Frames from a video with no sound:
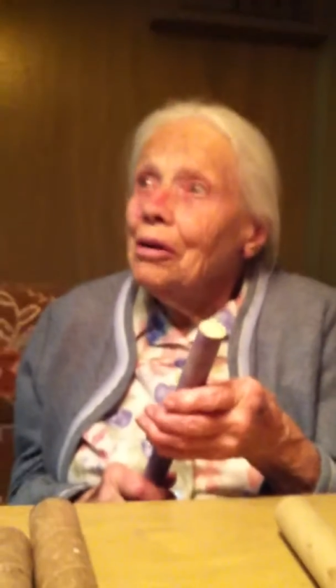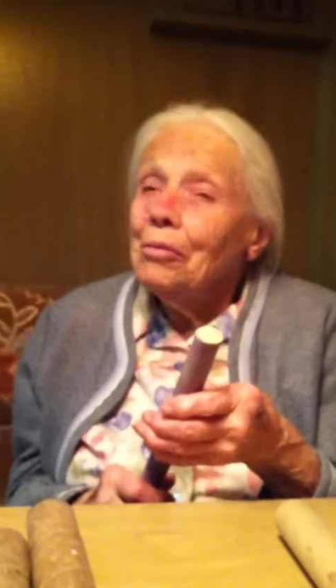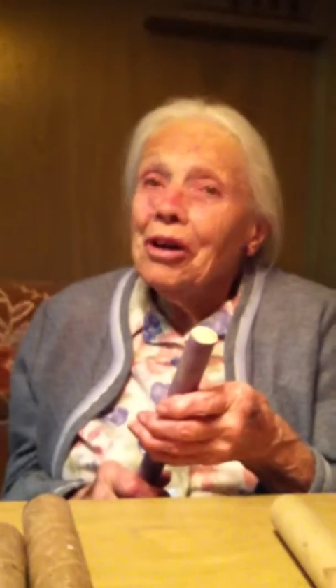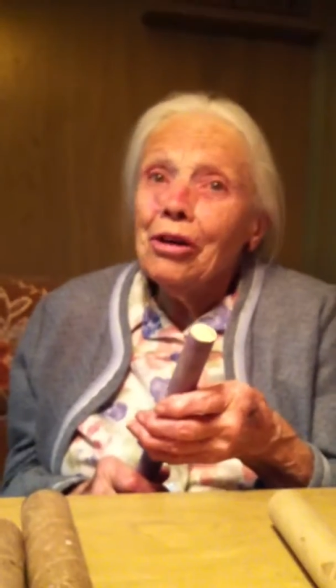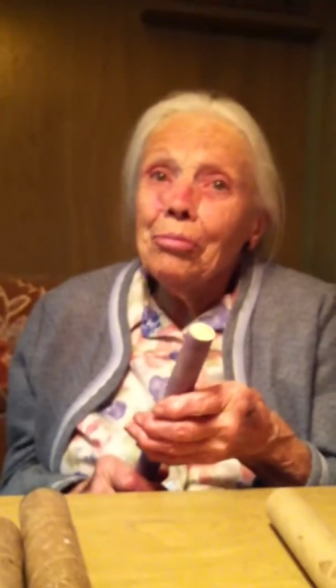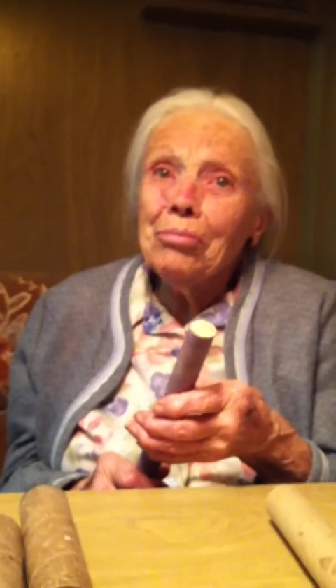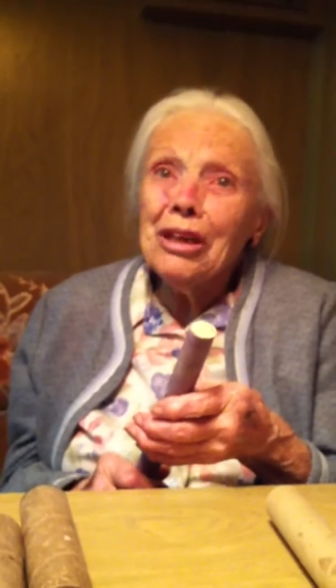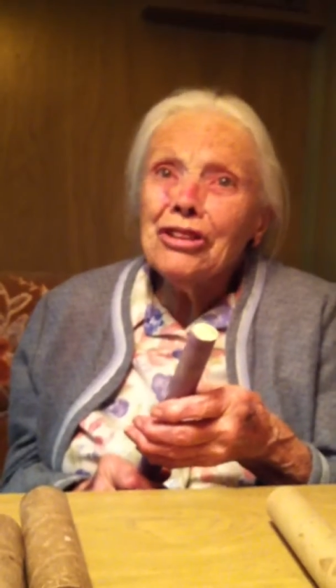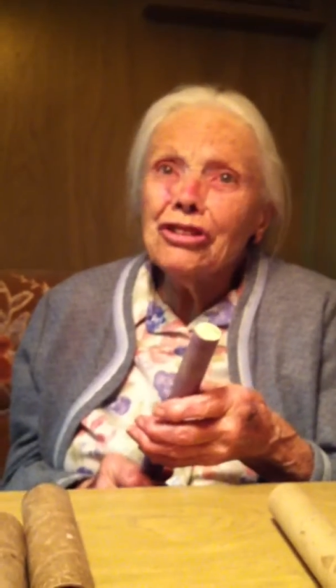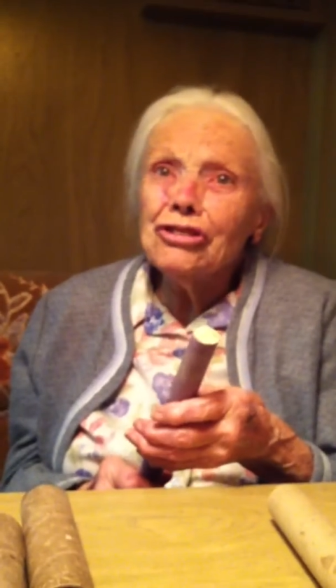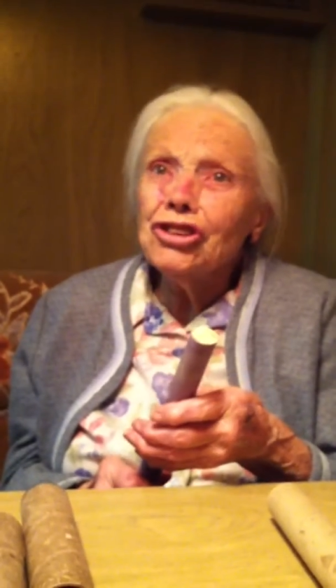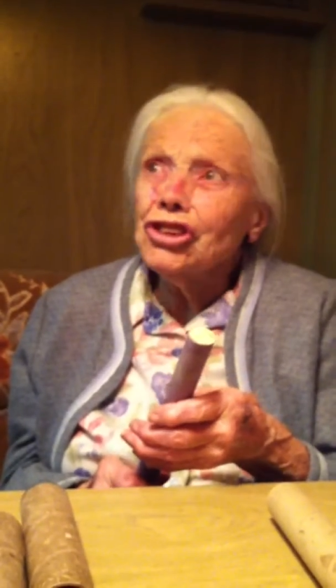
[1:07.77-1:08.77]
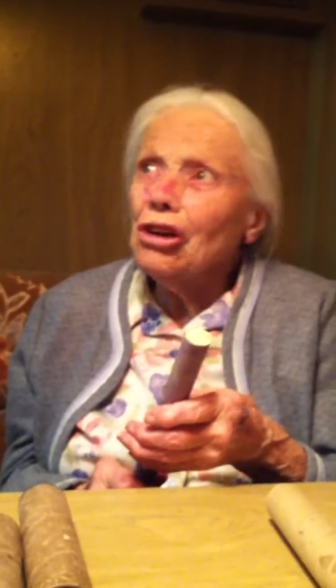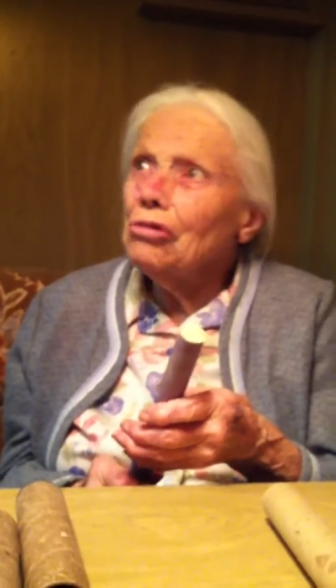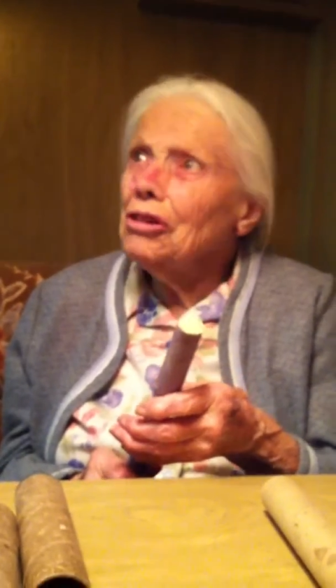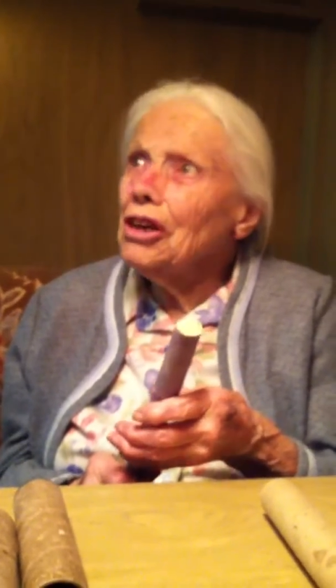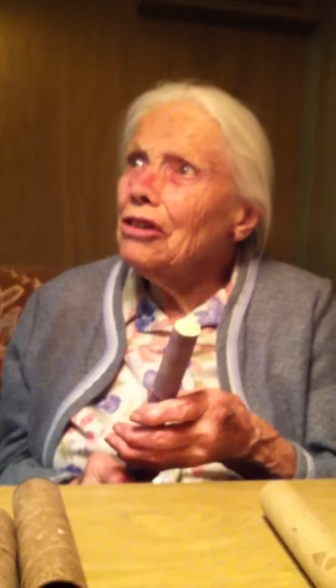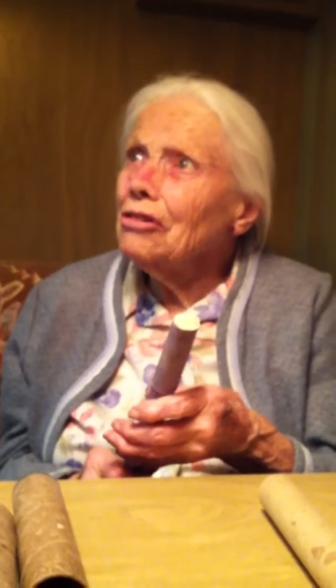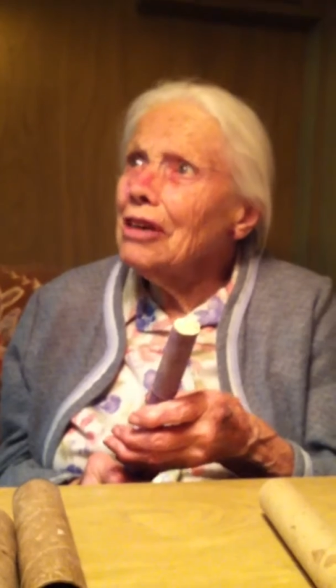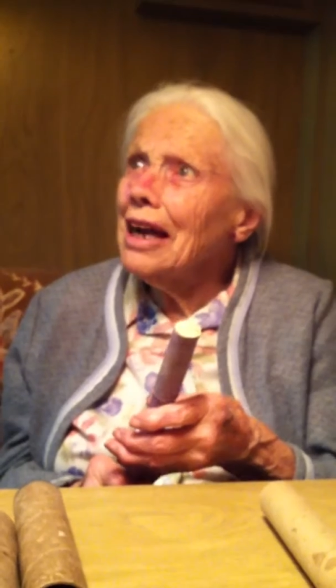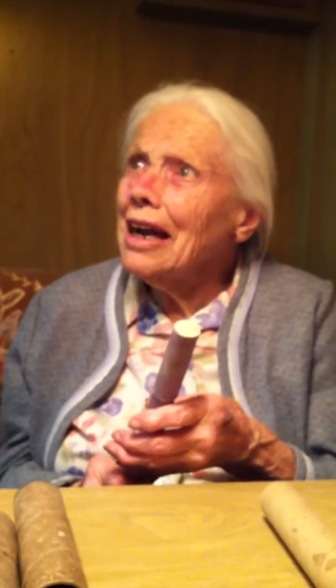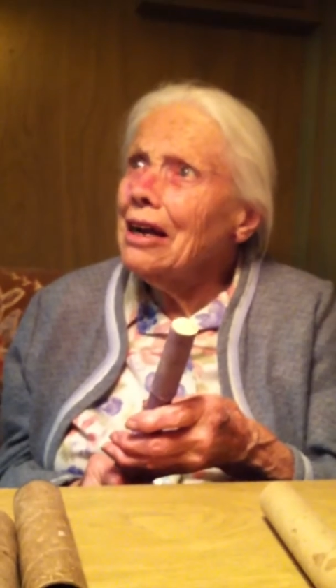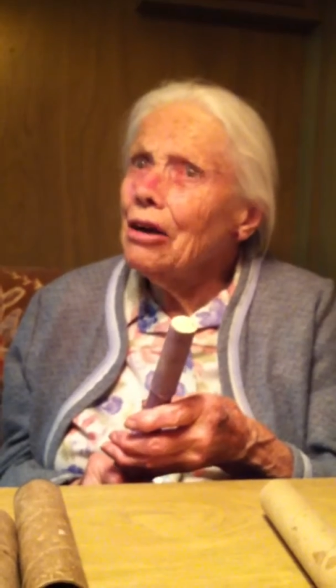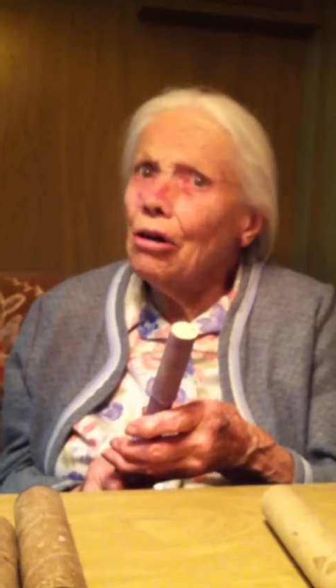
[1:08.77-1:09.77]
Well, Mother showed her
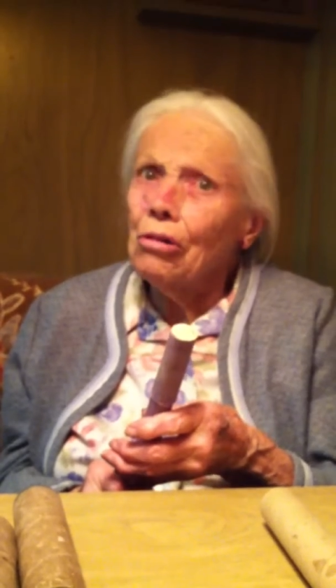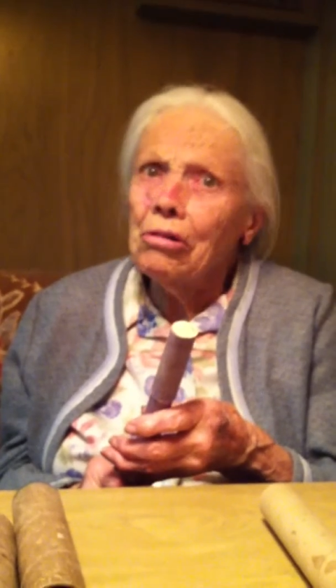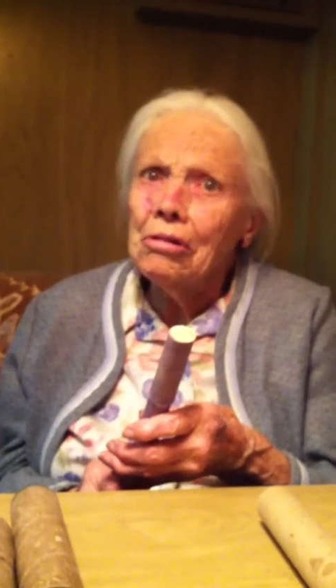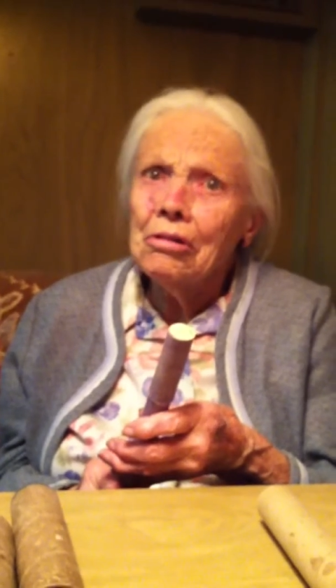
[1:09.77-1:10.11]
how.